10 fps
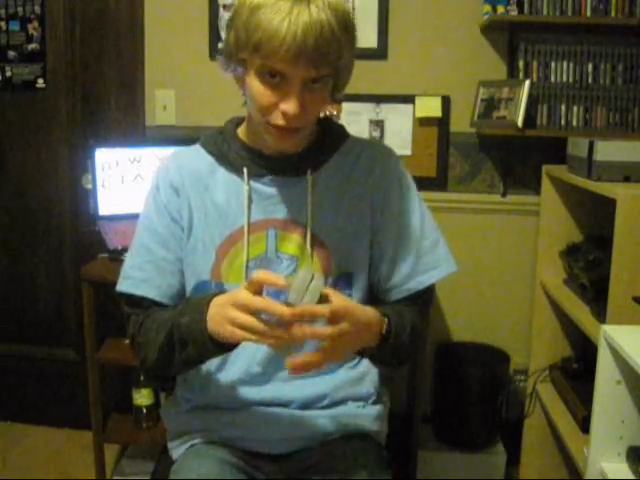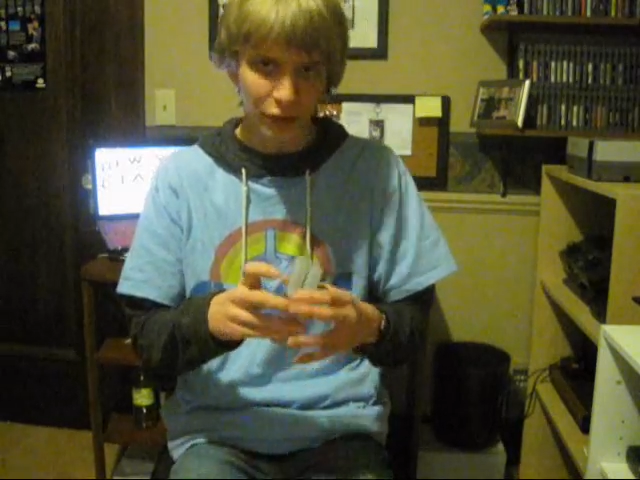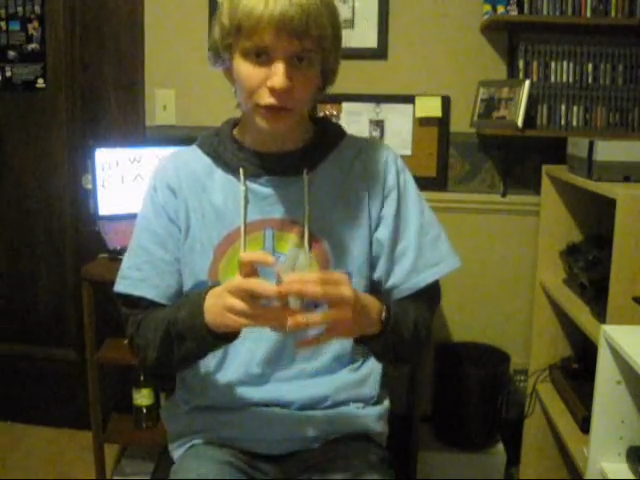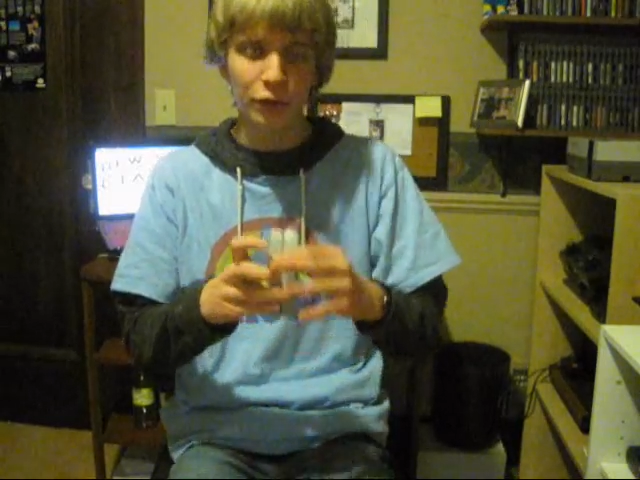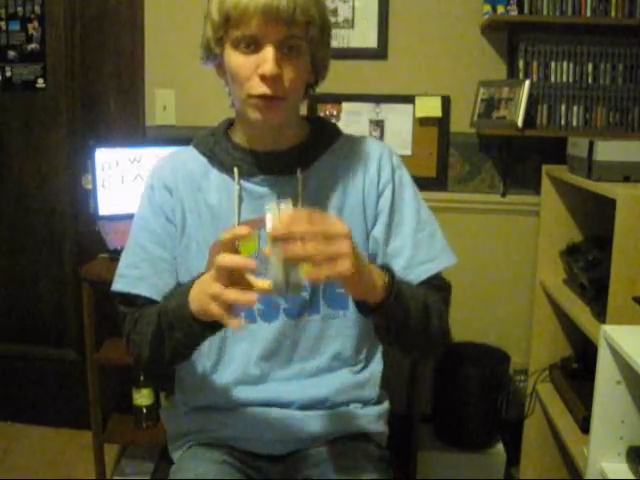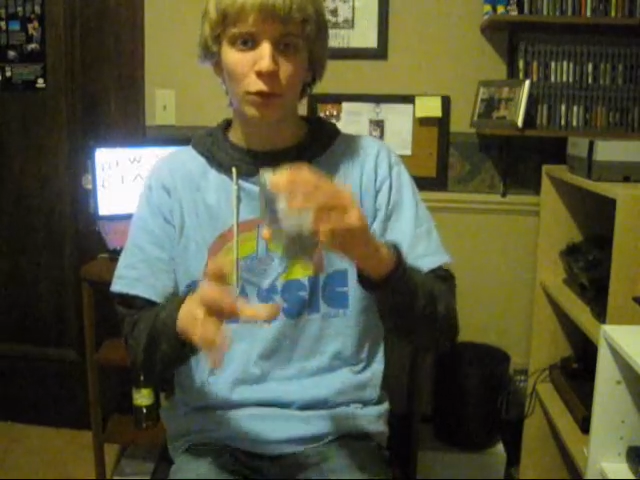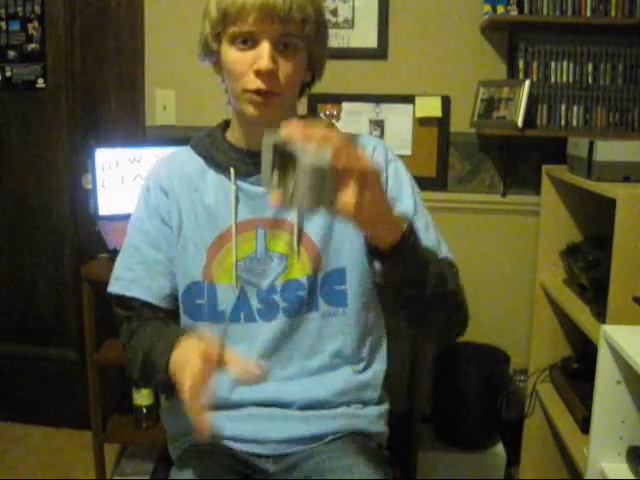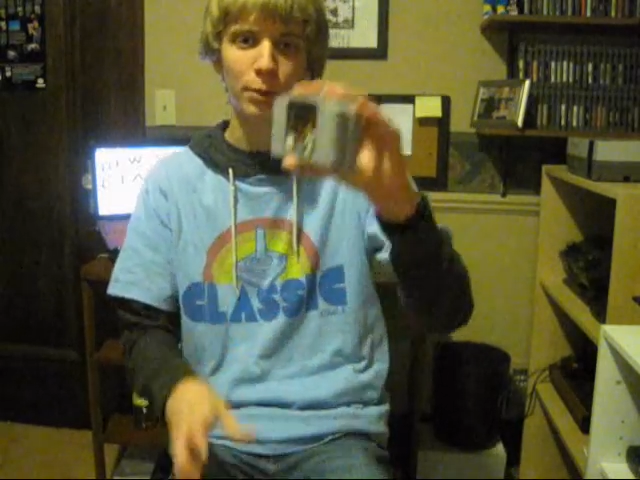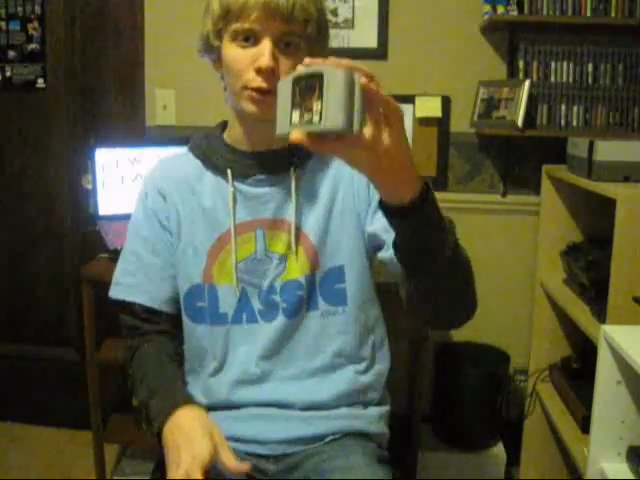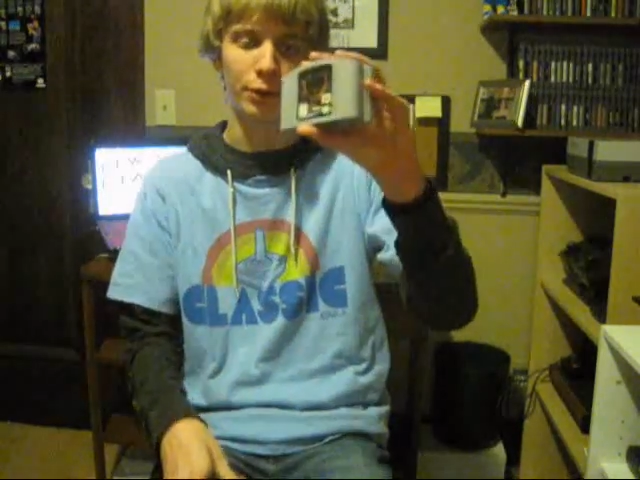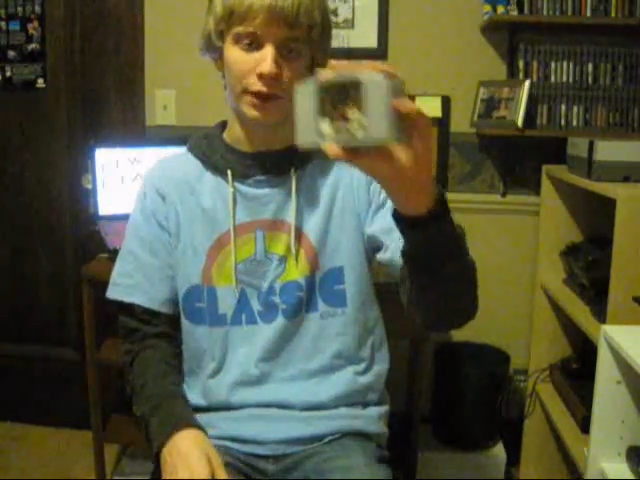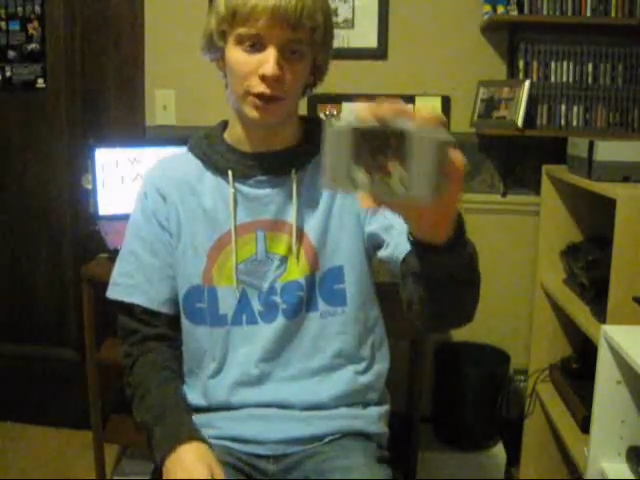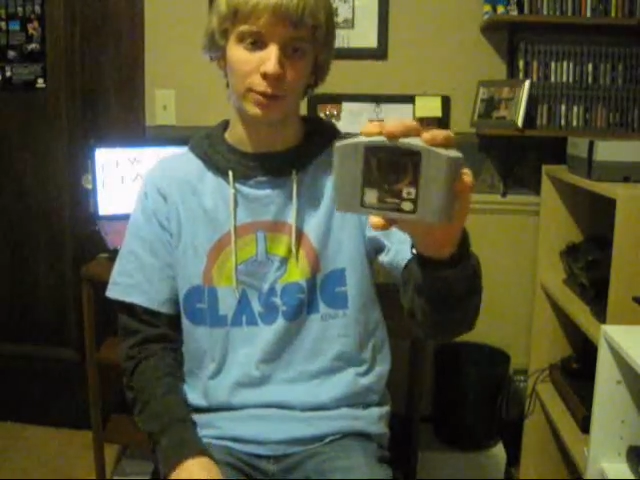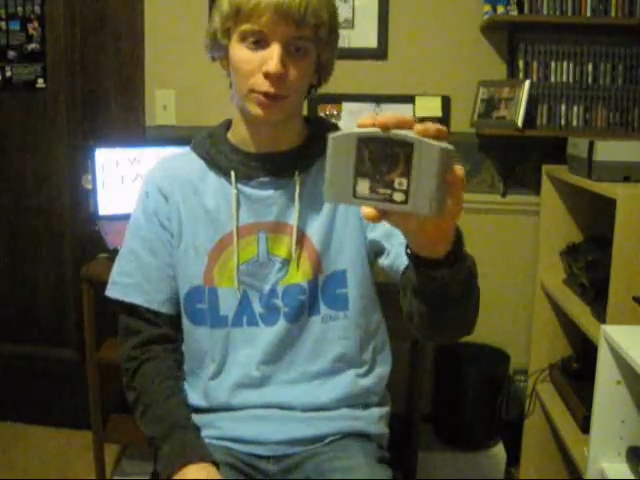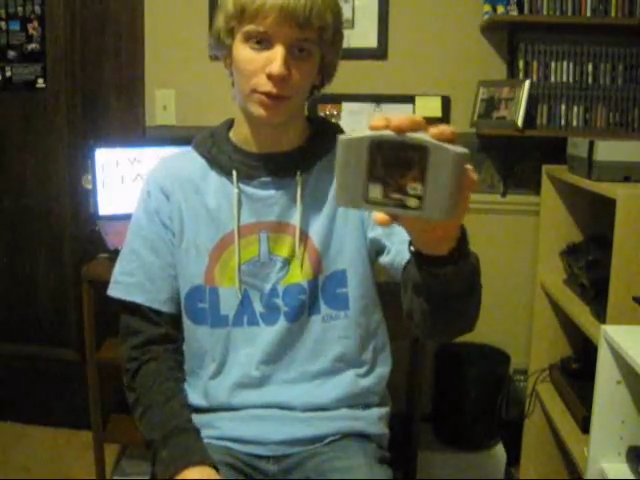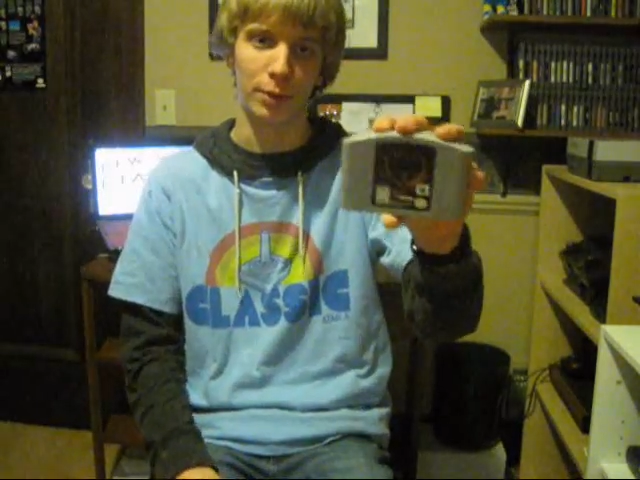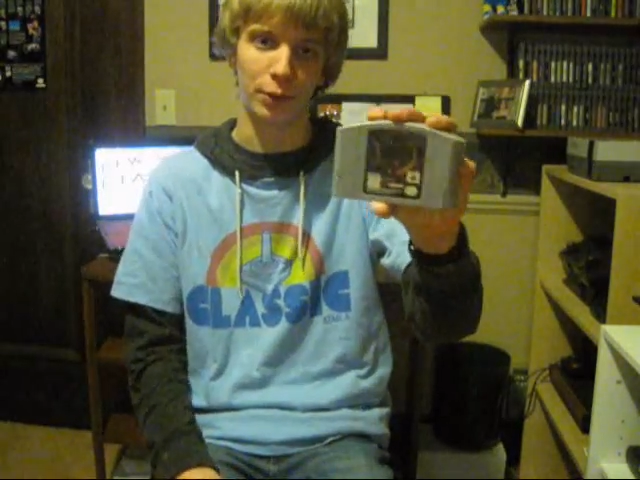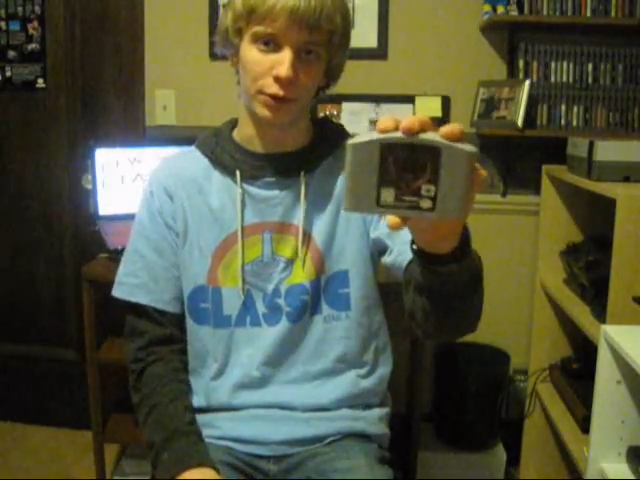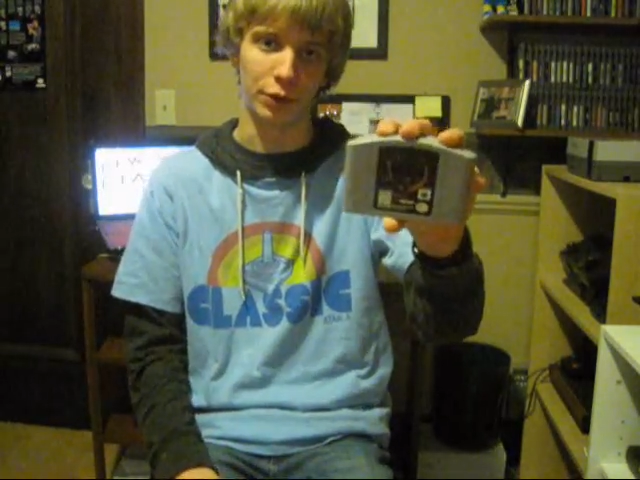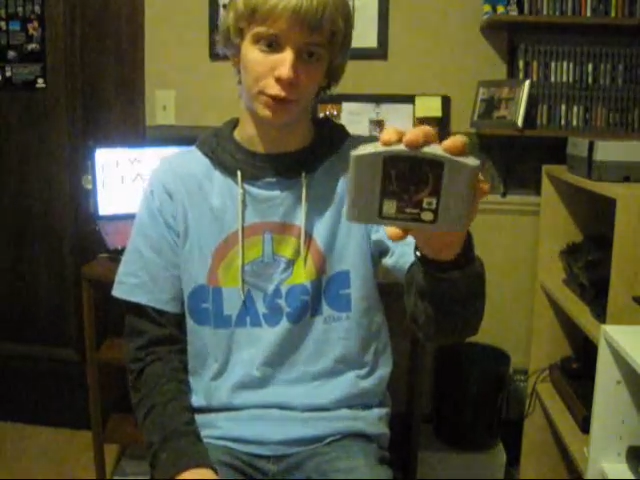These 2 were the most valuable and the
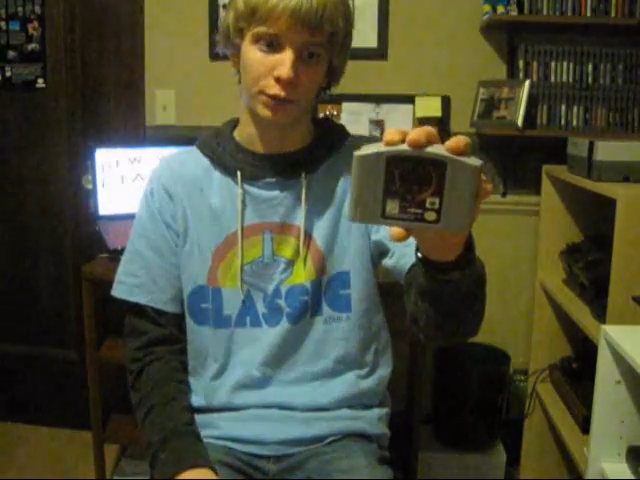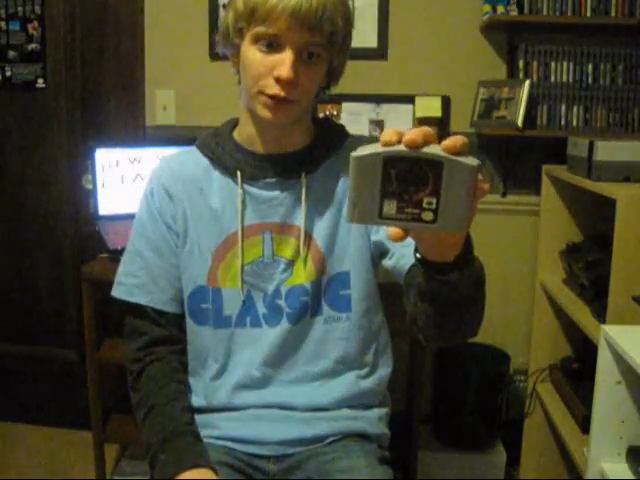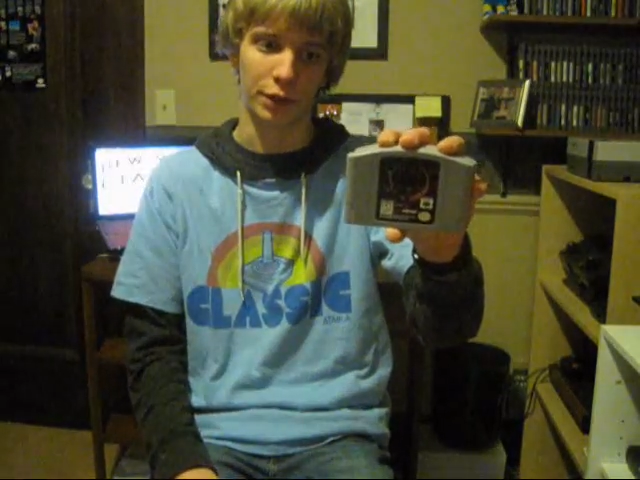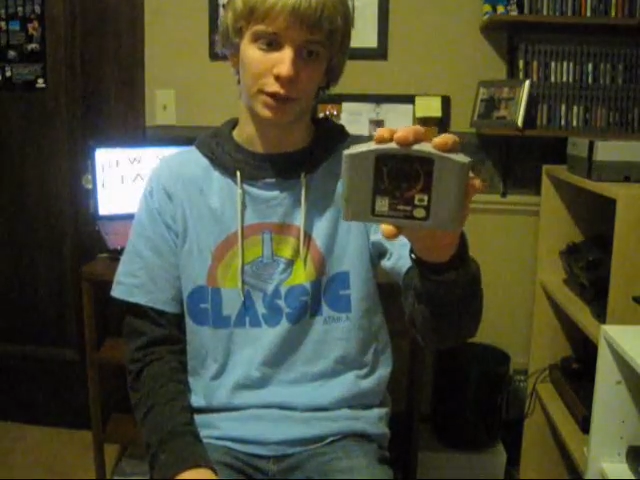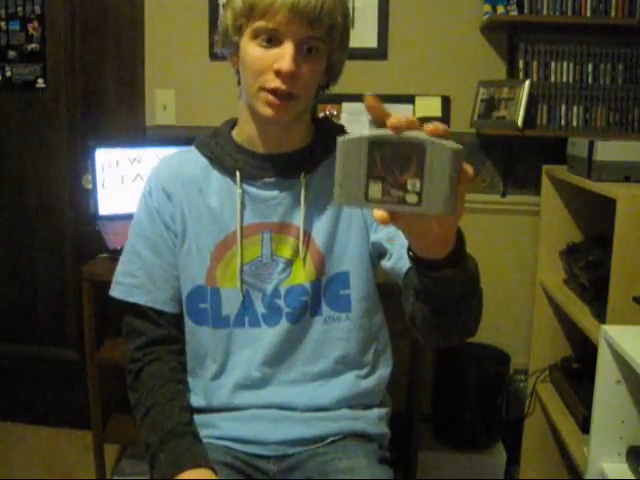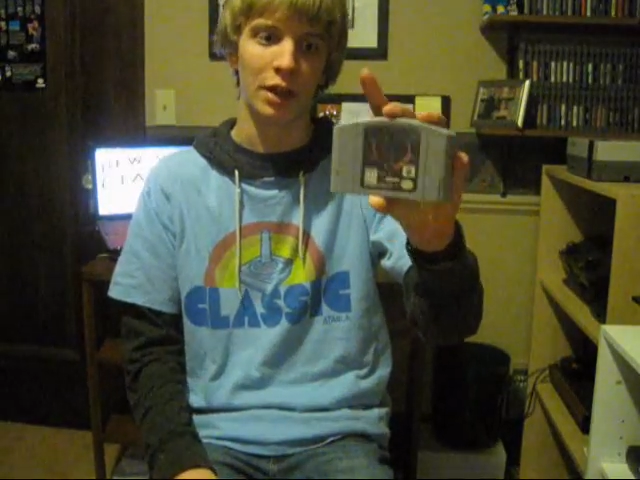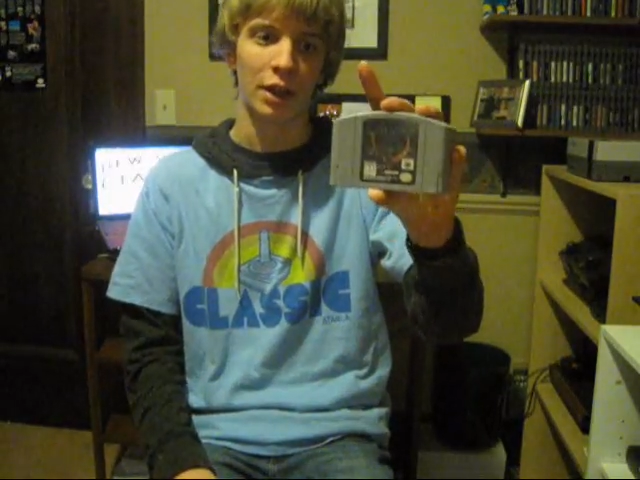most interesting,